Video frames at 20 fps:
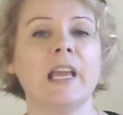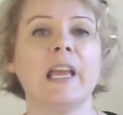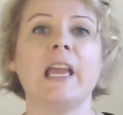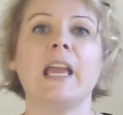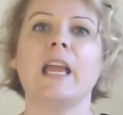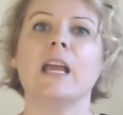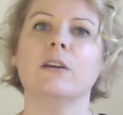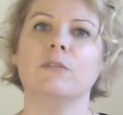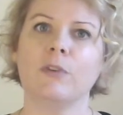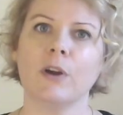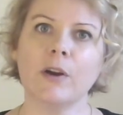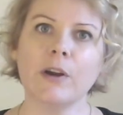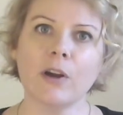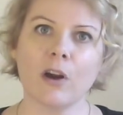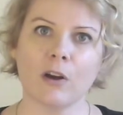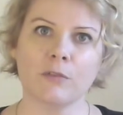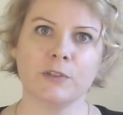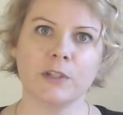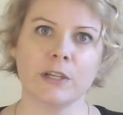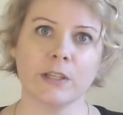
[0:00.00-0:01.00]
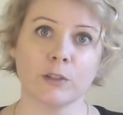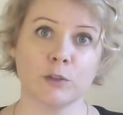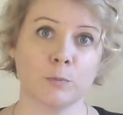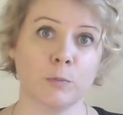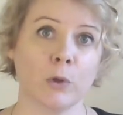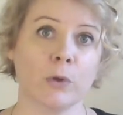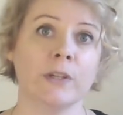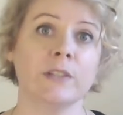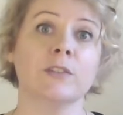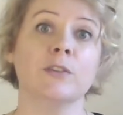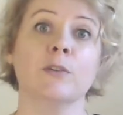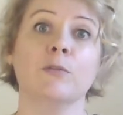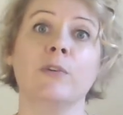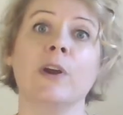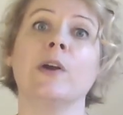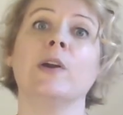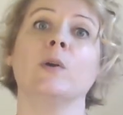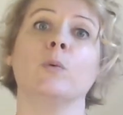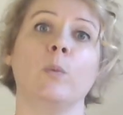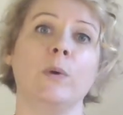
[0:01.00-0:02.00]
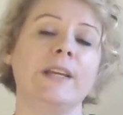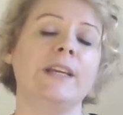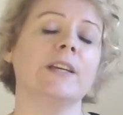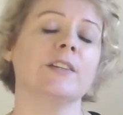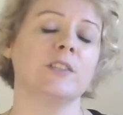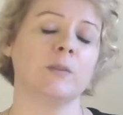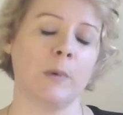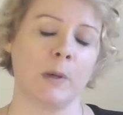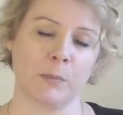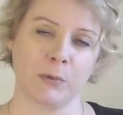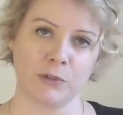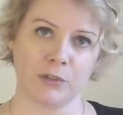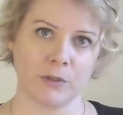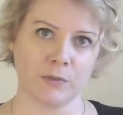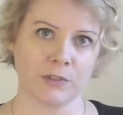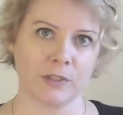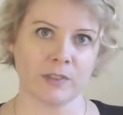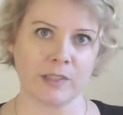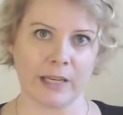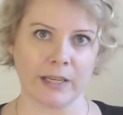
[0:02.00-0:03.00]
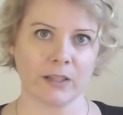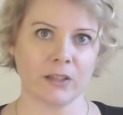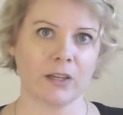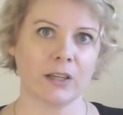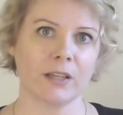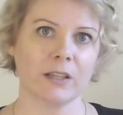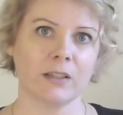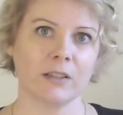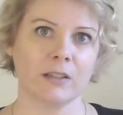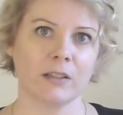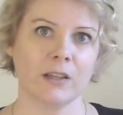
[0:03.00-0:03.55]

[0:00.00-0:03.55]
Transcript: it very often exploits the very weakest members of society.